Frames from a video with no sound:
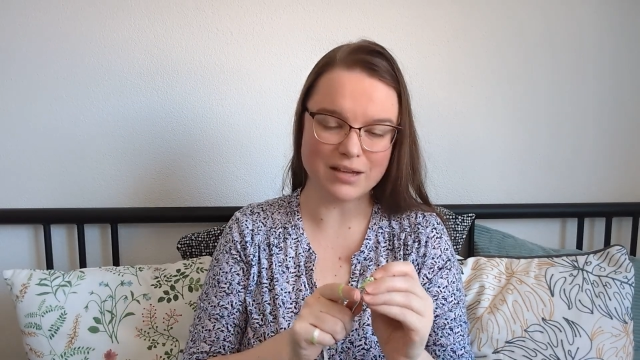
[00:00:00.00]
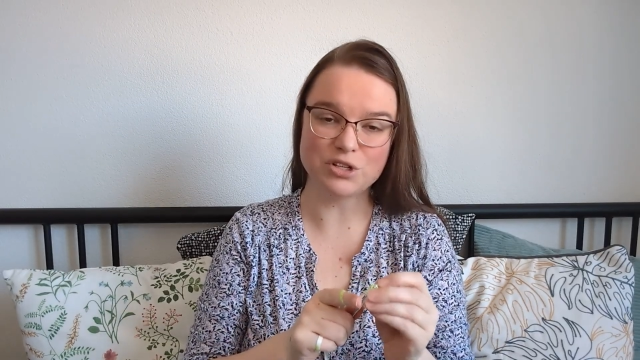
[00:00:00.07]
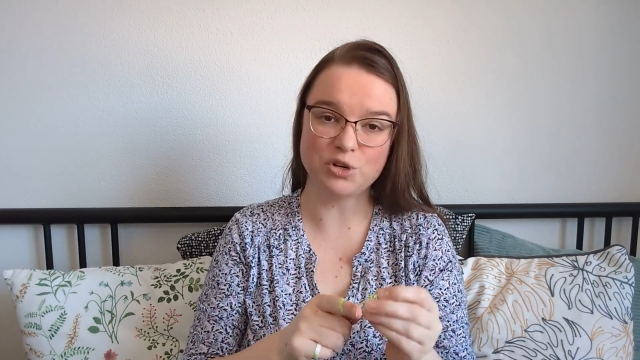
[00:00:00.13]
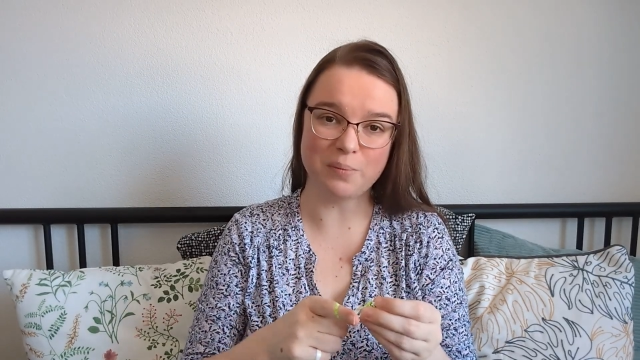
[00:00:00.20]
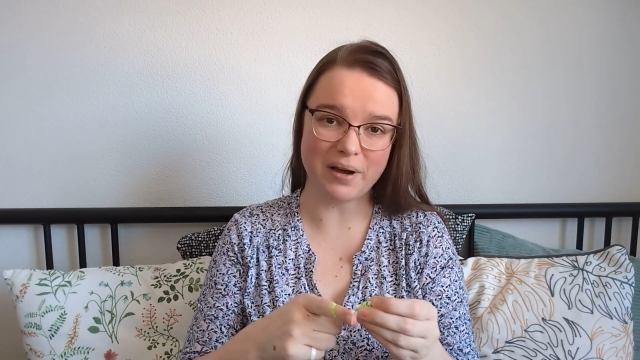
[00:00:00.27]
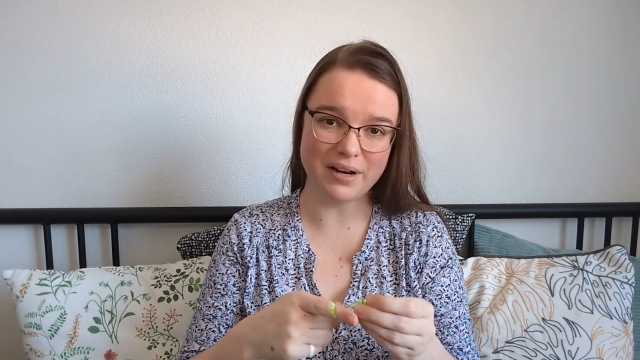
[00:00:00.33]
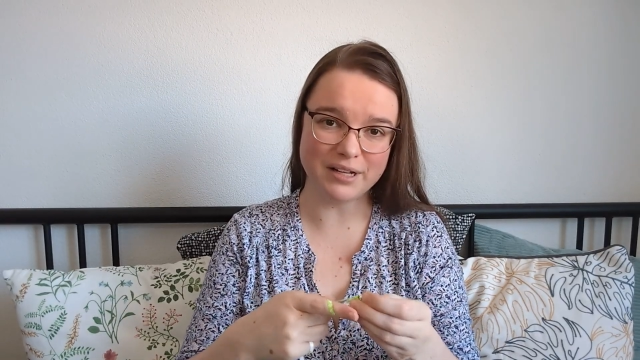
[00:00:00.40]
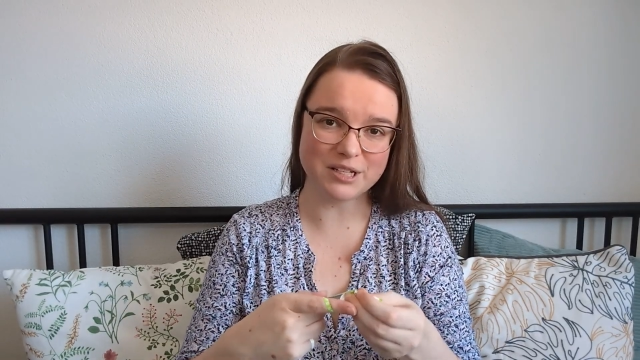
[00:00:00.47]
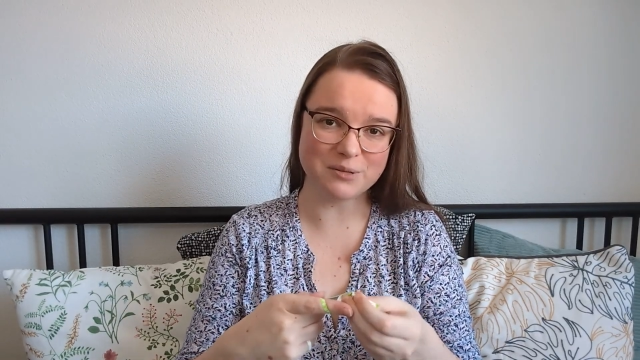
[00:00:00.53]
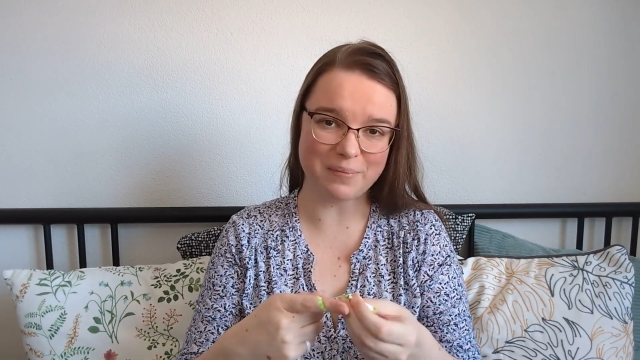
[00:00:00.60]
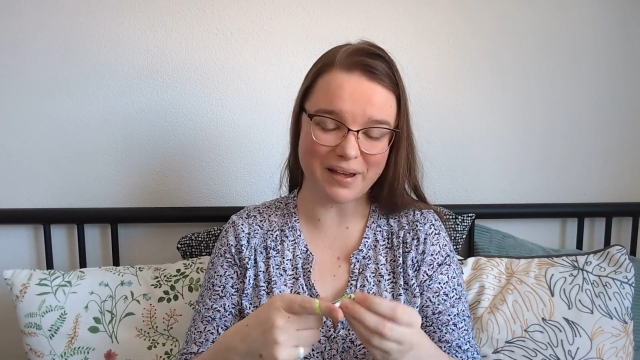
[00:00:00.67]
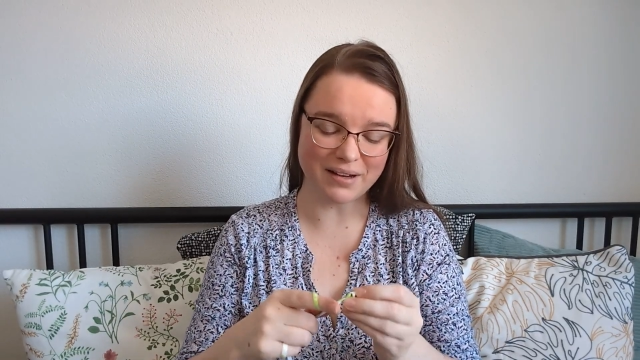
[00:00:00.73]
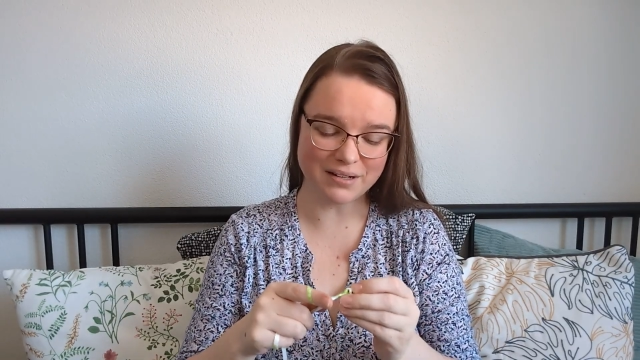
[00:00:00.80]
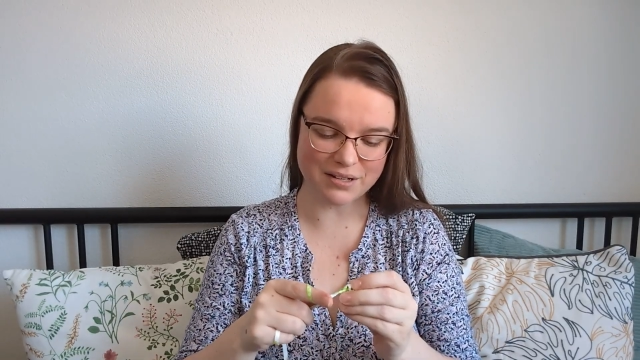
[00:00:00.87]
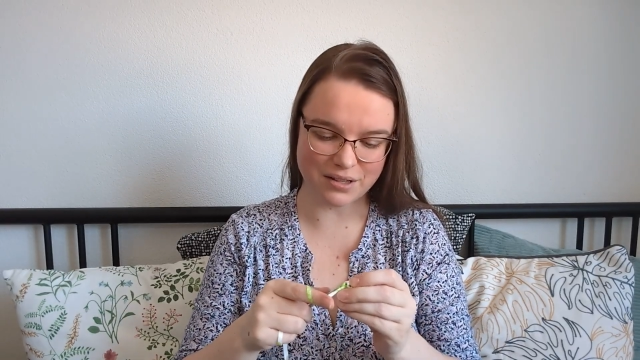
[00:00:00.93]
As you might
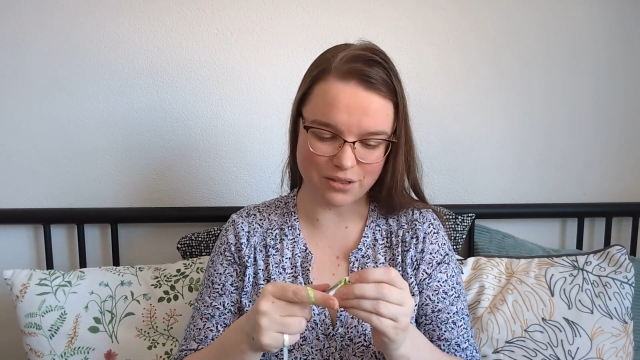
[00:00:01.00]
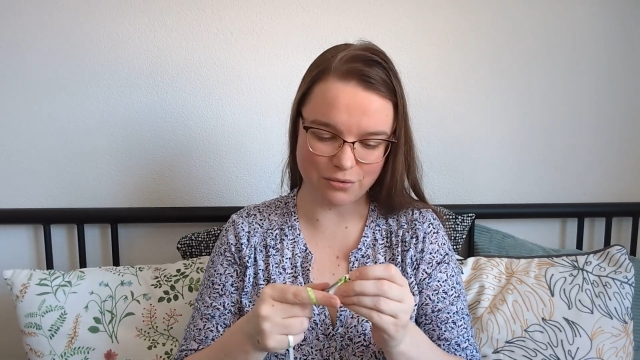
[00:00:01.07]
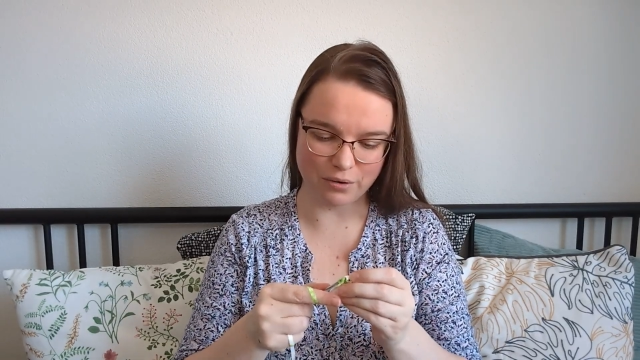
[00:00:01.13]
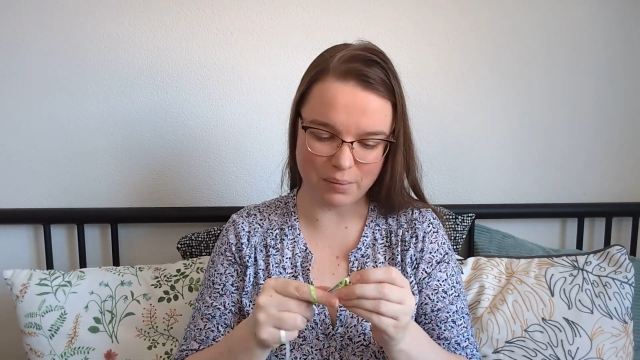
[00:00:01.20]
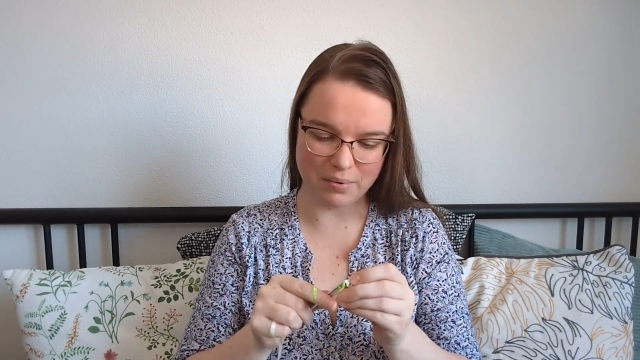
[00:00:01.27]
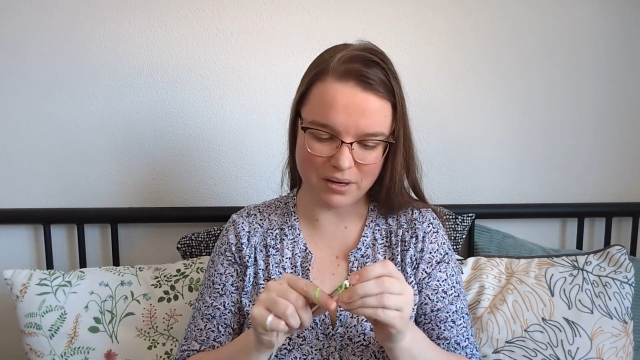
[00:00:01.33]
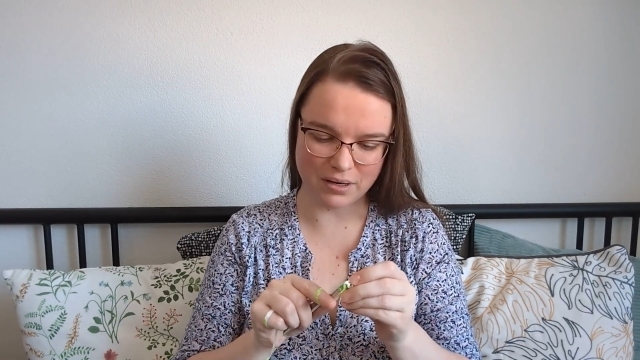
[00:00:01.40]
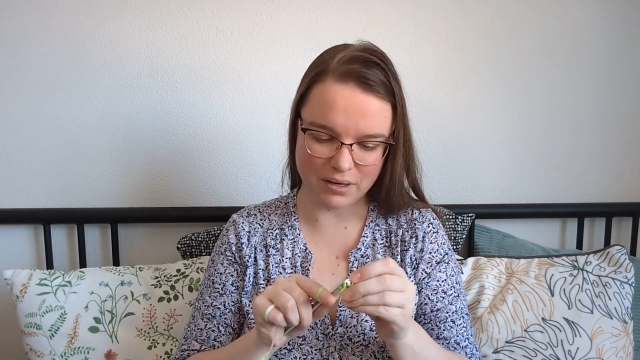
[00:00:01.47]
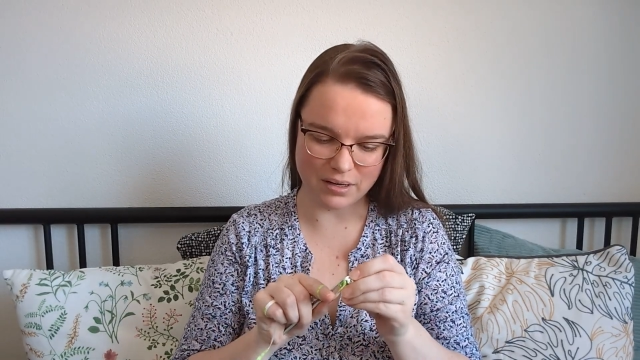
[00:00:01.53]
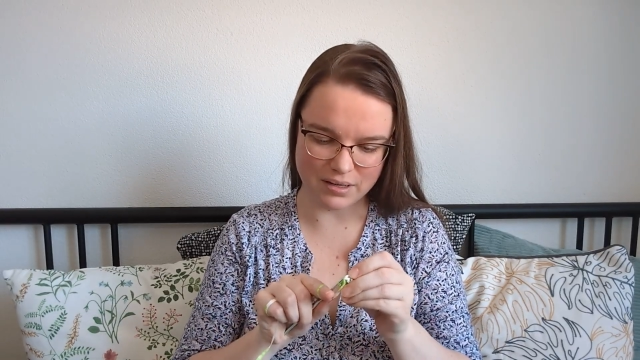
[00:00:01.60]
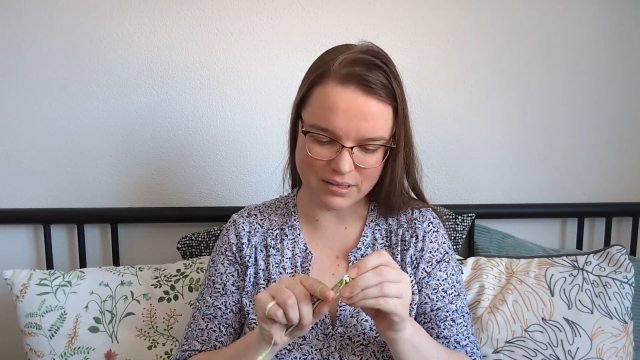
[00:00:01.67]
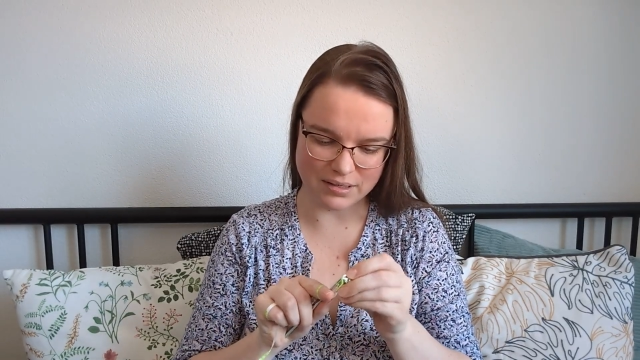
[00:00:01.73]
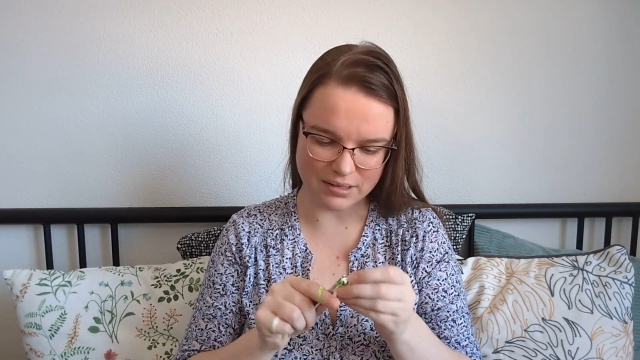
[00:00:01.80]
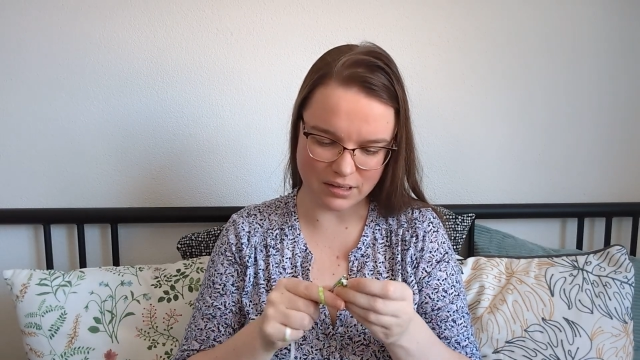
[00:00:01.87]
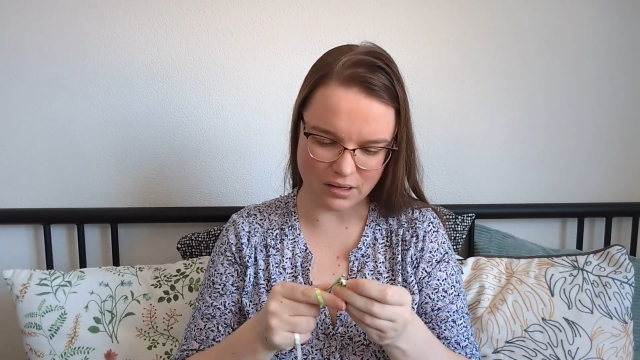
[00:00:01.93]
expect, the ribbon
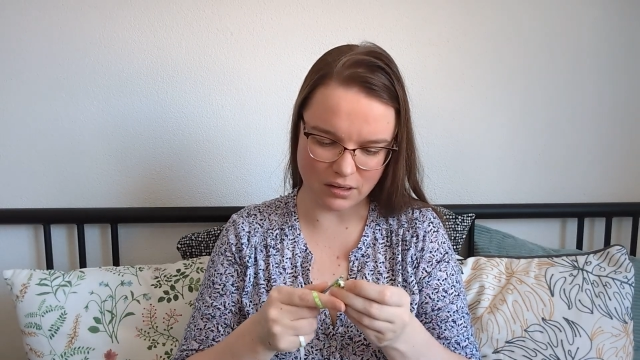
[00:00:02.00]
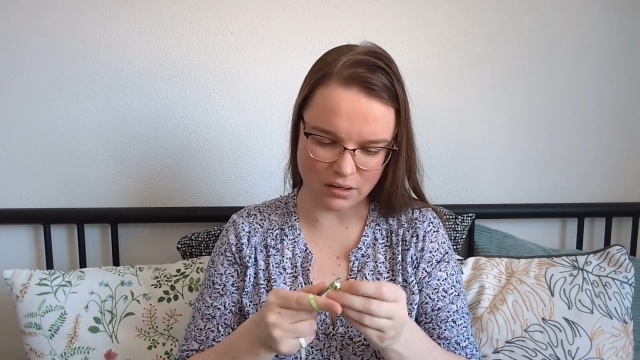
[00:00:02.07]
is